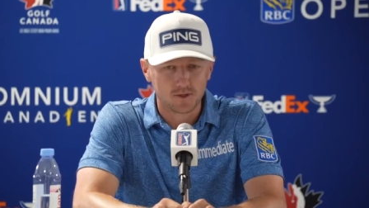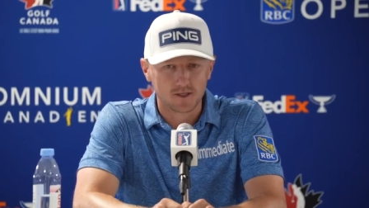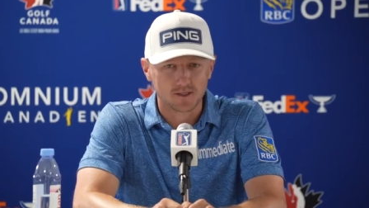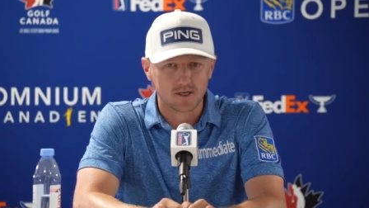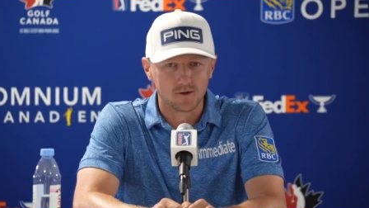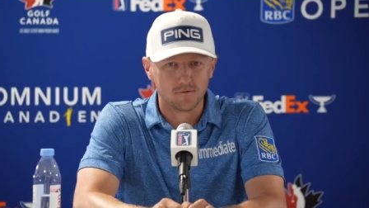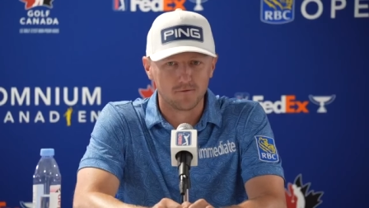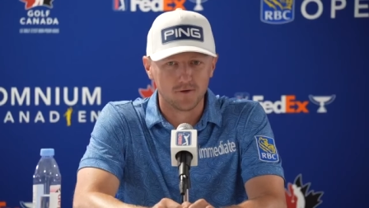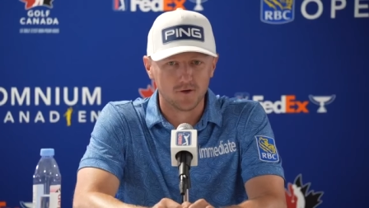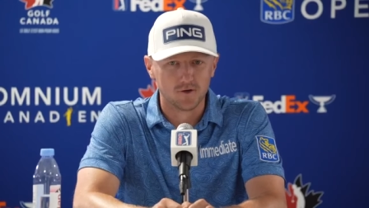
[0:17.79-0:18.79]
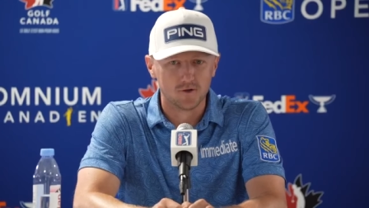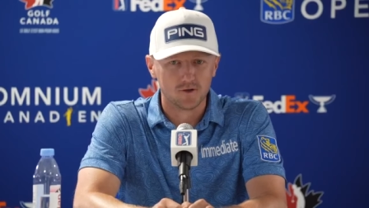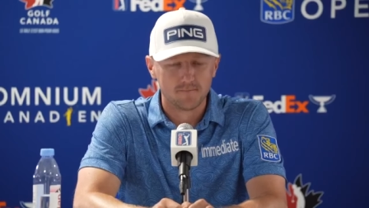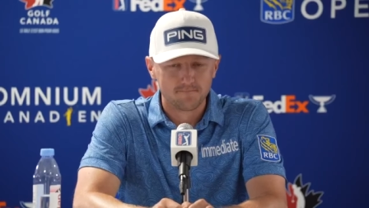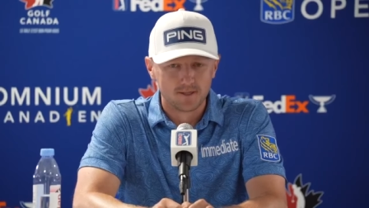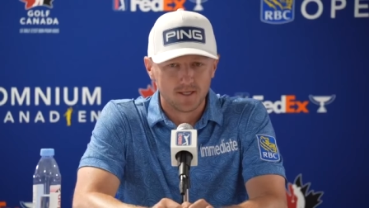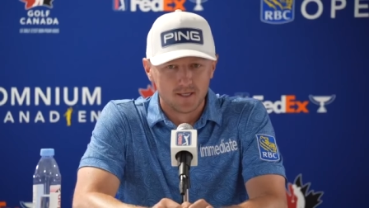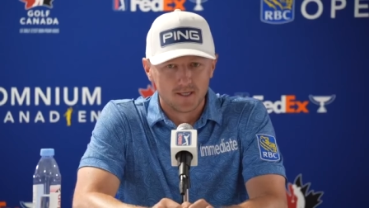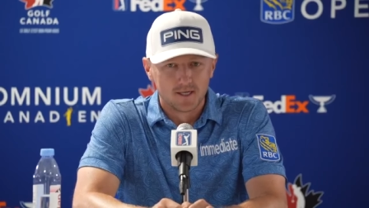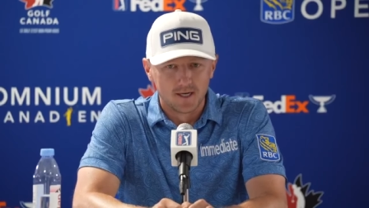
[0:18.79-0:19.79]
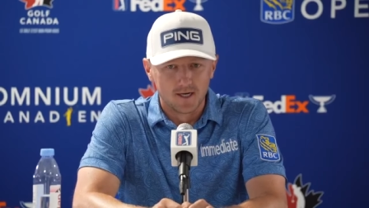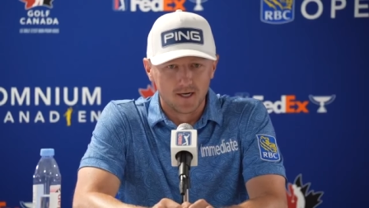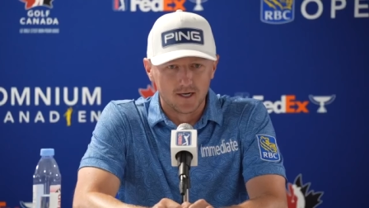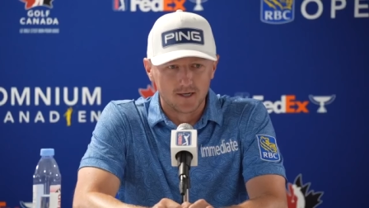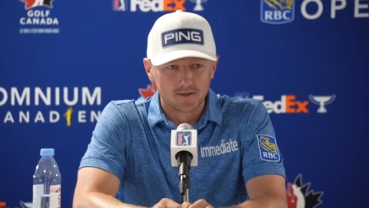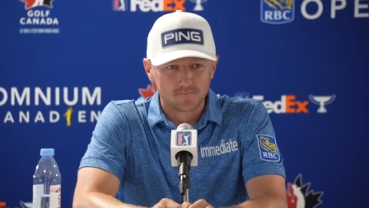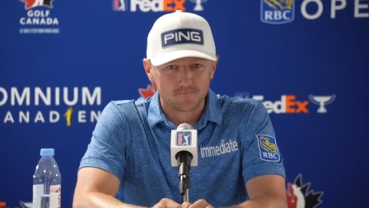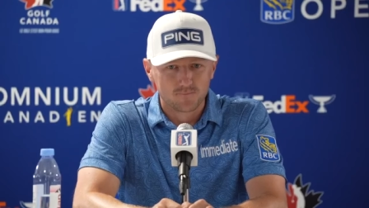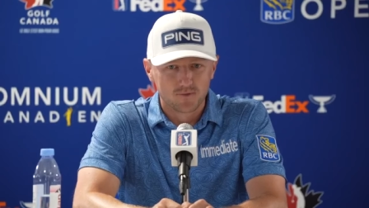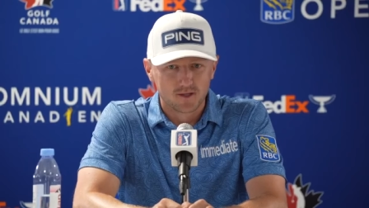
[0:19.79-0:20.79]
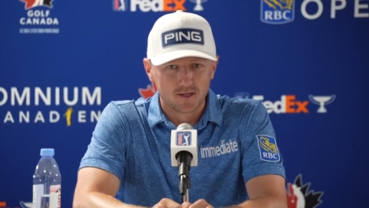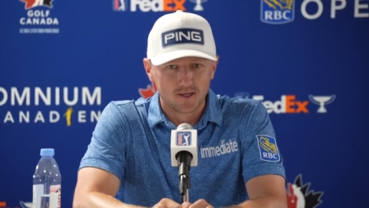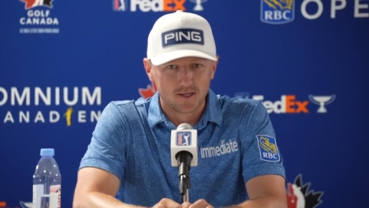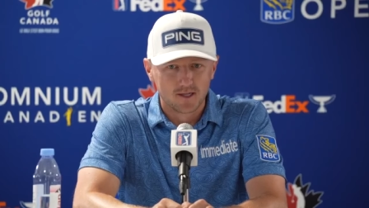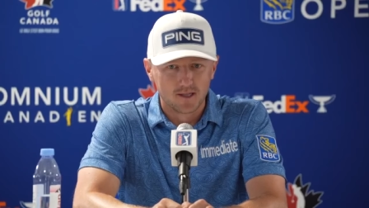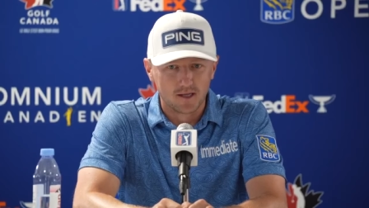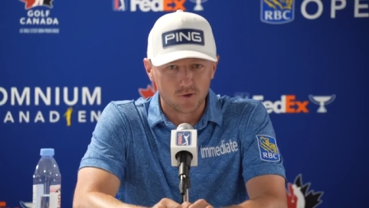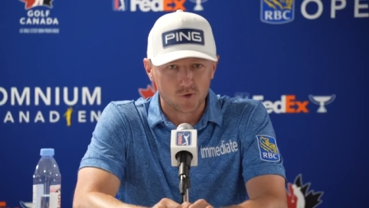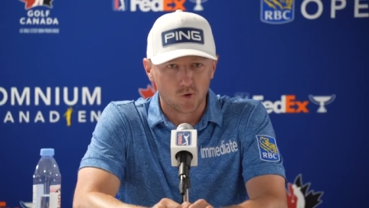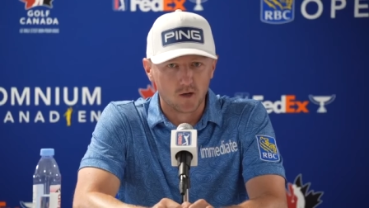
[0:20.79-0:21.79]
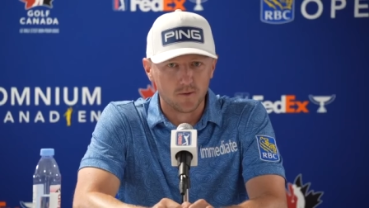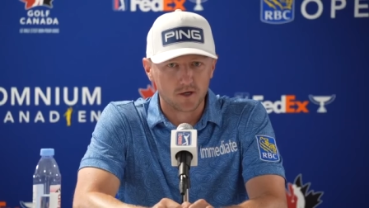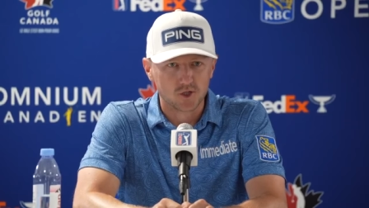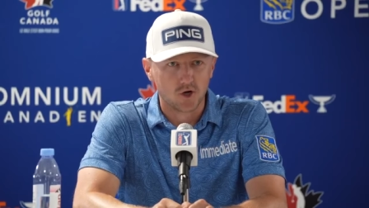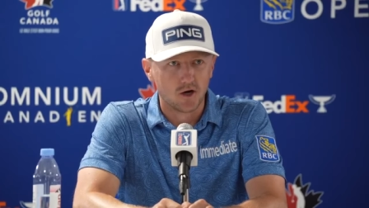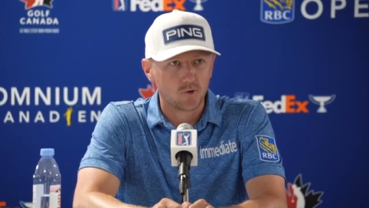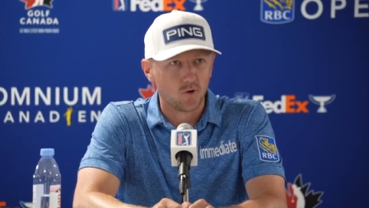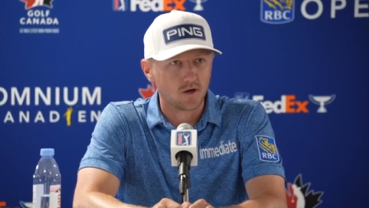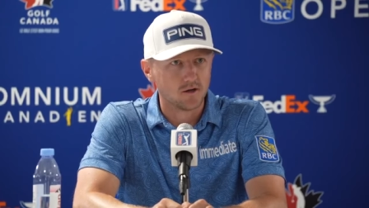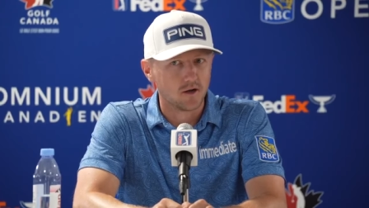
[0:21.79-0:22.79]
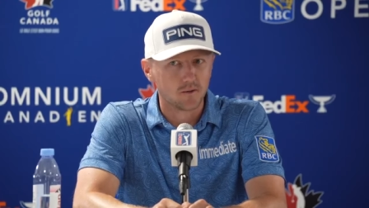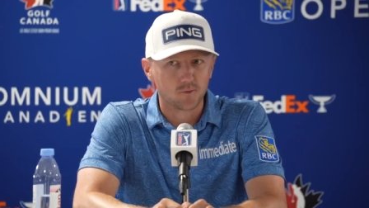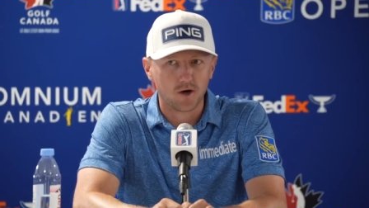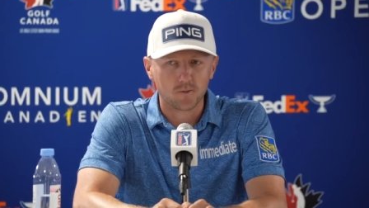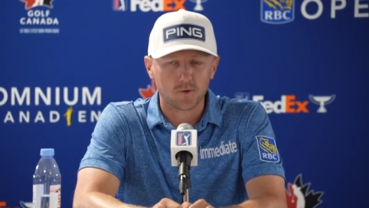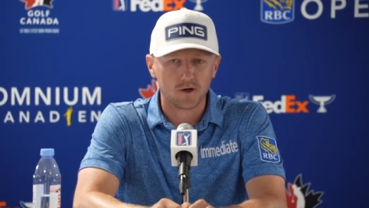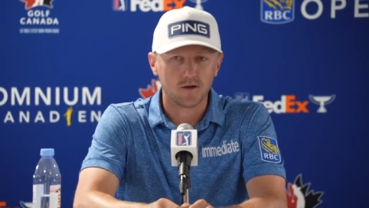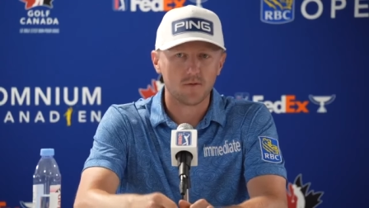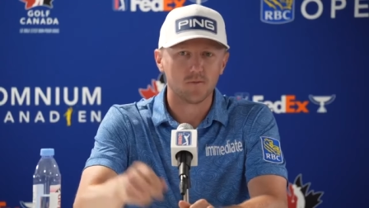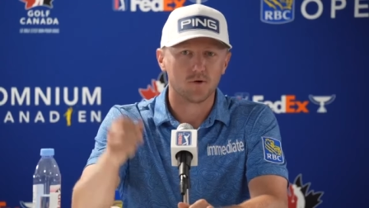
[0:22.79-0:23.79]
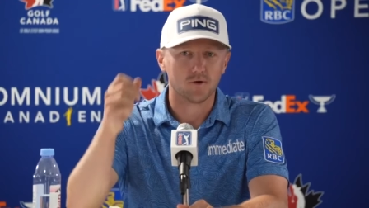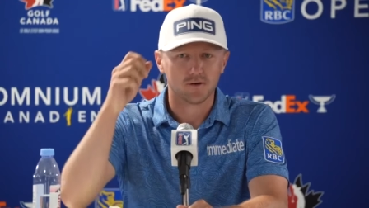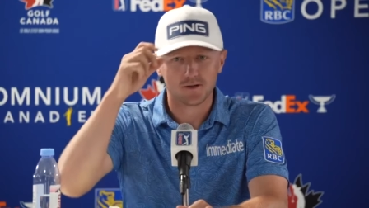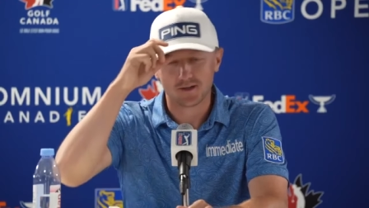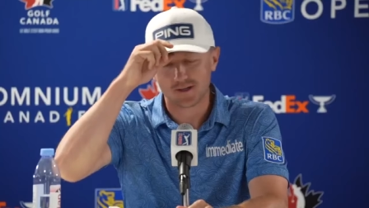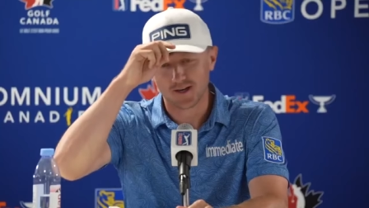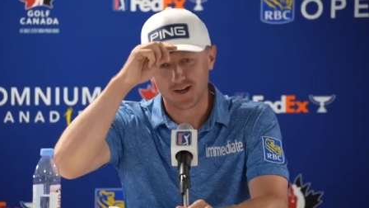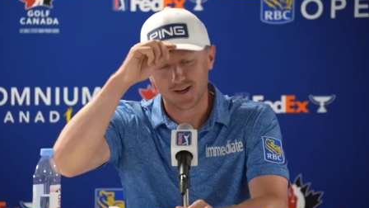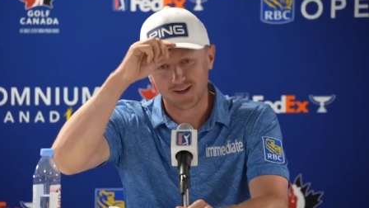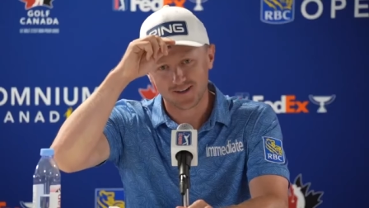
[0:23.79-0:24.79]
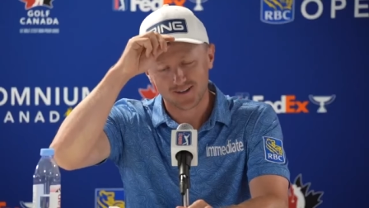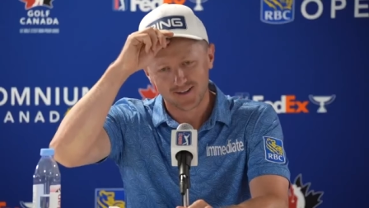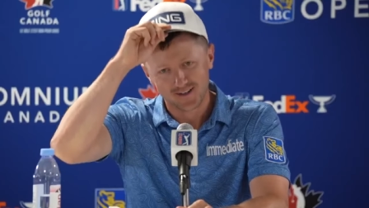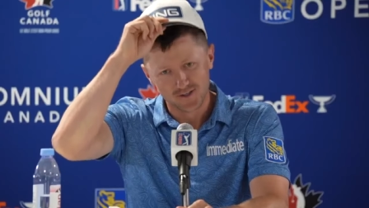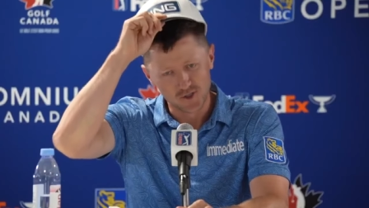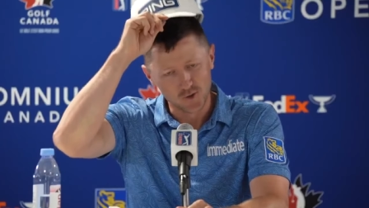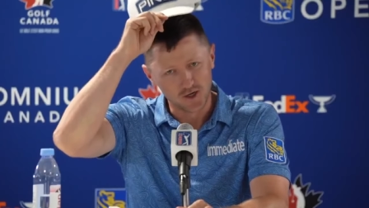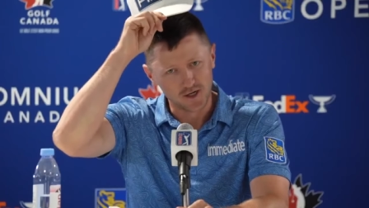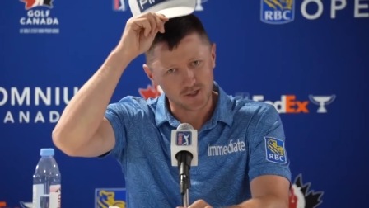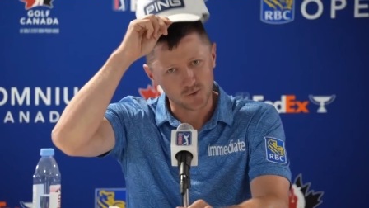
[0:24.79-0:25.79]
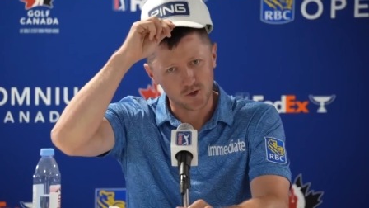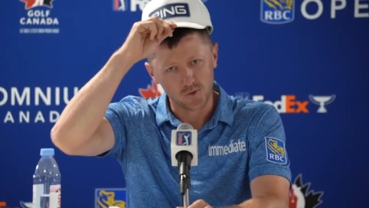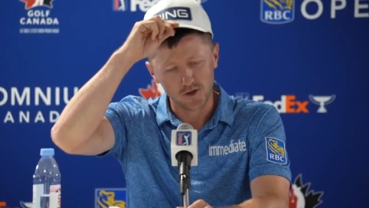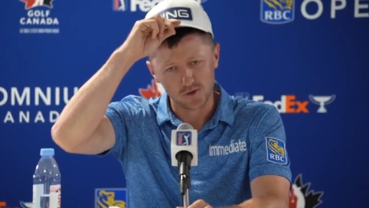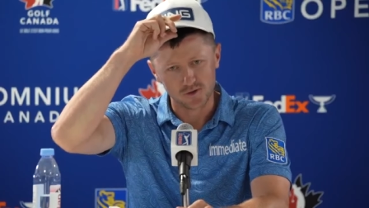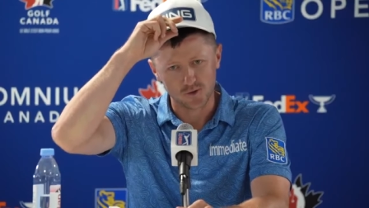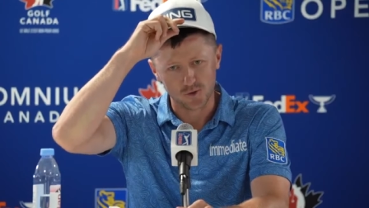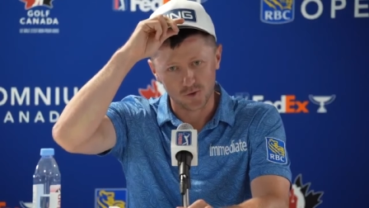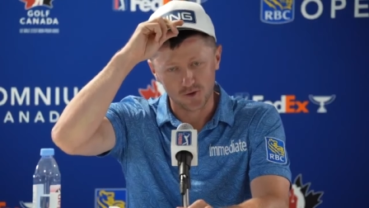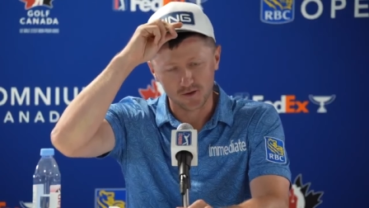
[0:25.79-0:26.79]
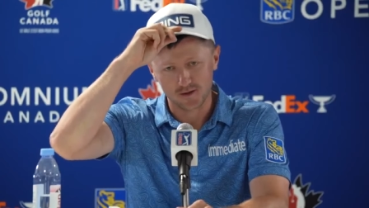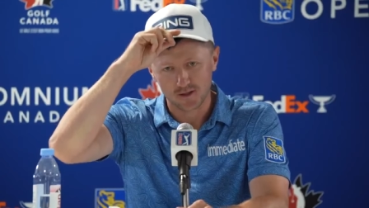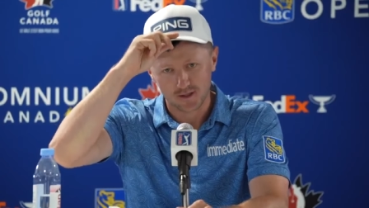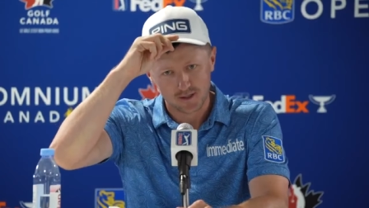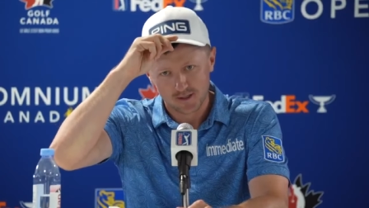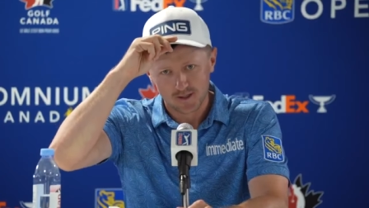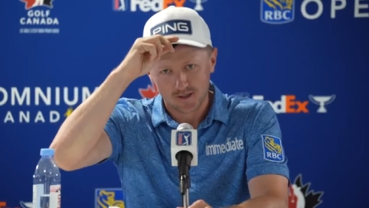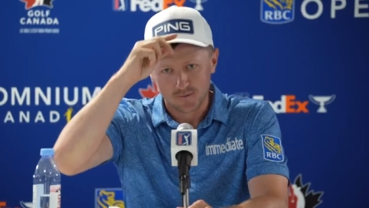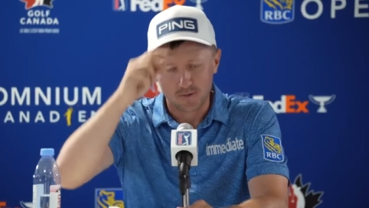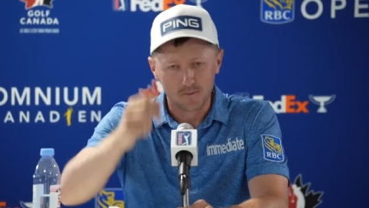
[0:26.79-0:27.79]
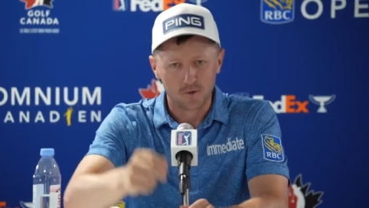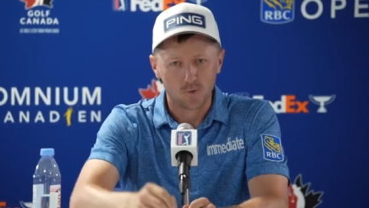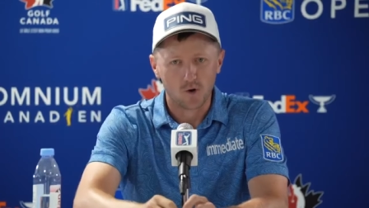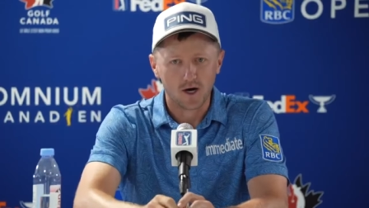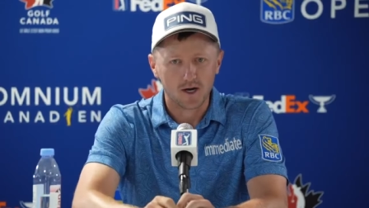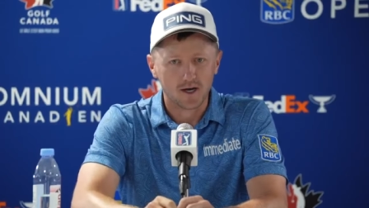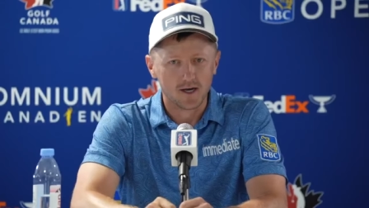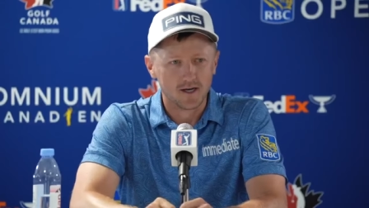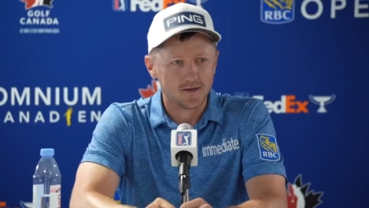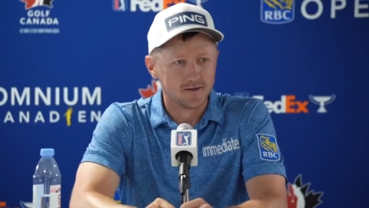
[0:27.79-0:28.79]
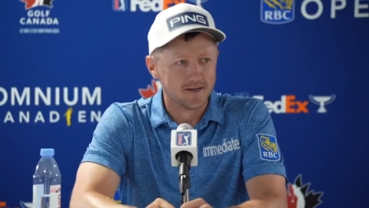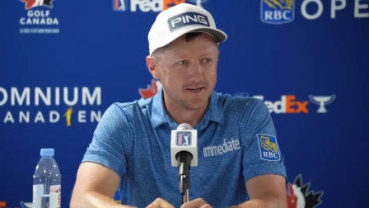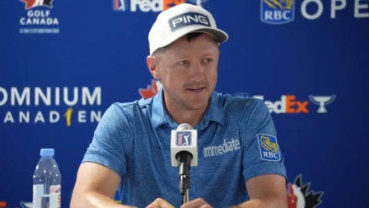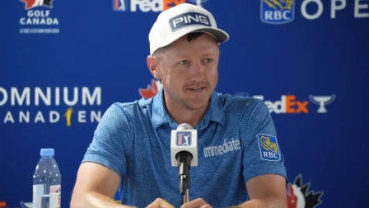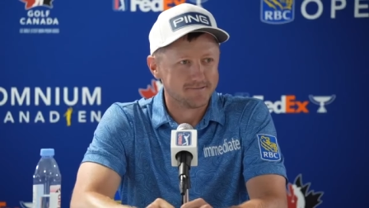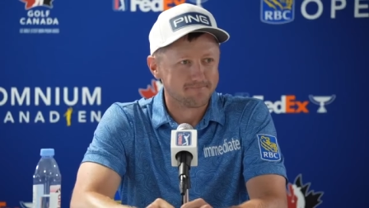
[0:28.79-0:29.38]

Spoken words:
because I don't feel like there's quite a big shock walking onto the property. I remember doing it at 21 years old and being pretty wide-eyed and